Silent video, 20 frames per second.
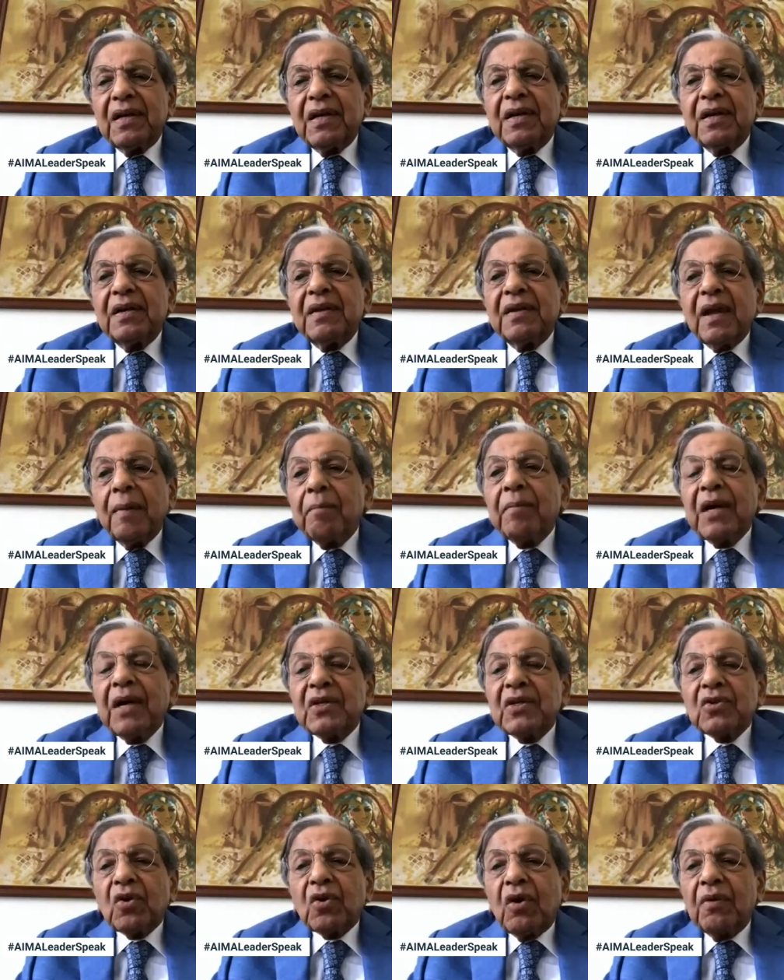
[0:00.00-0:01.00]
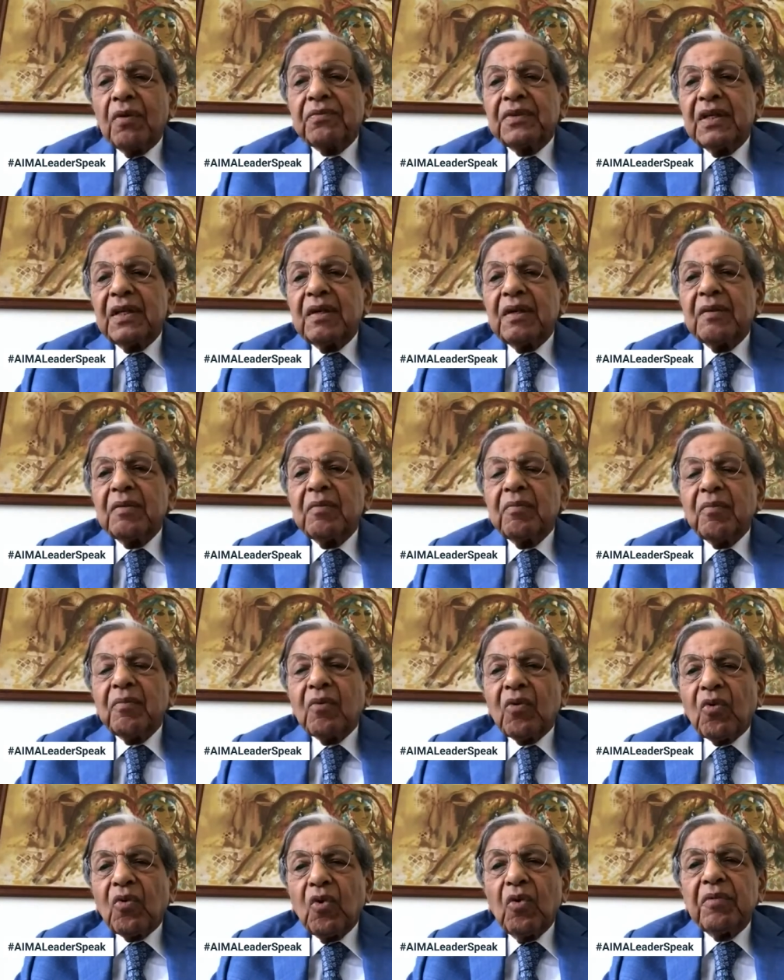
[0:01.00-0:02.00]
numbers of the
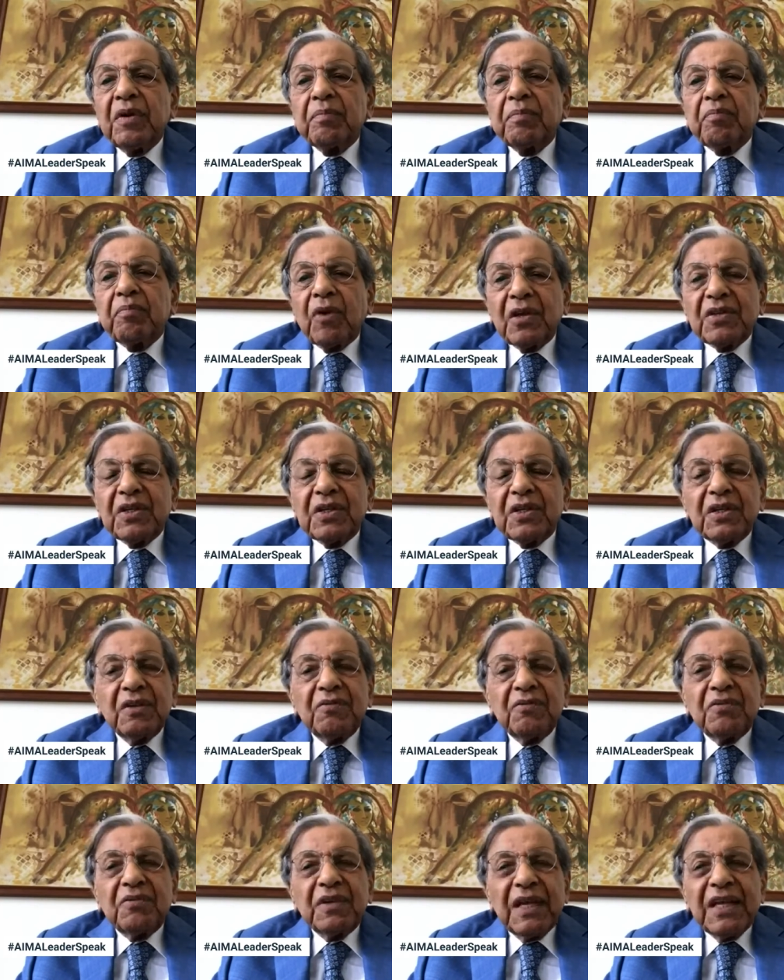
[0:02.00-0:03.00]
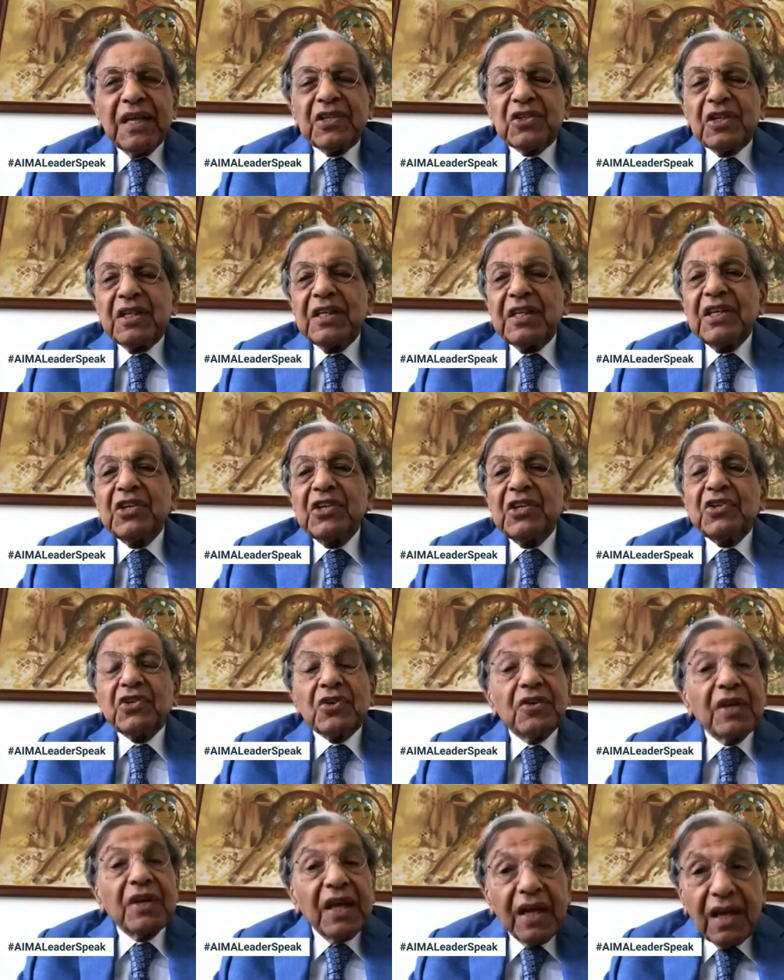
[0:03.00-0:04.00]
COVID positive tests
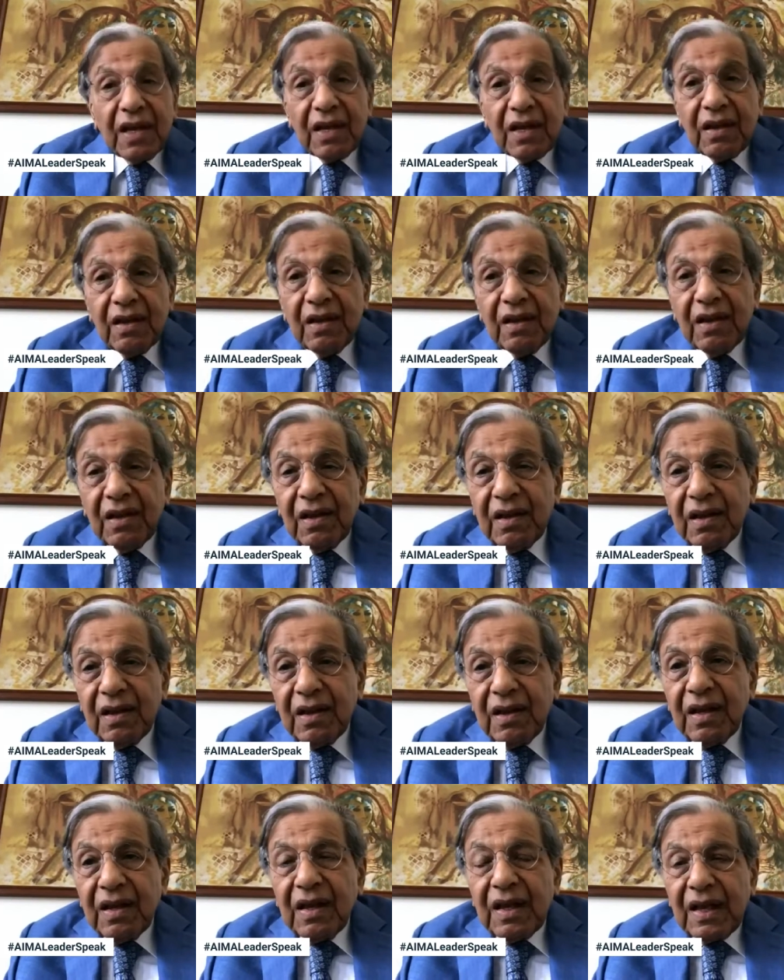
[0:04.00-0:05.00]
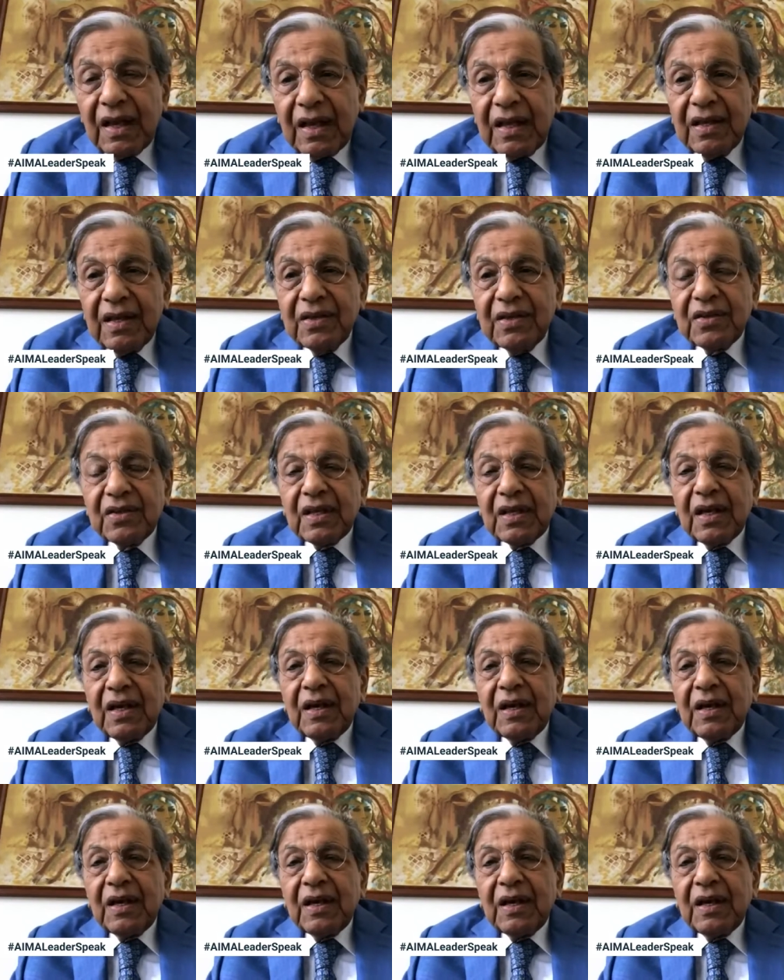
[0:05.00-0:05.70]
each day is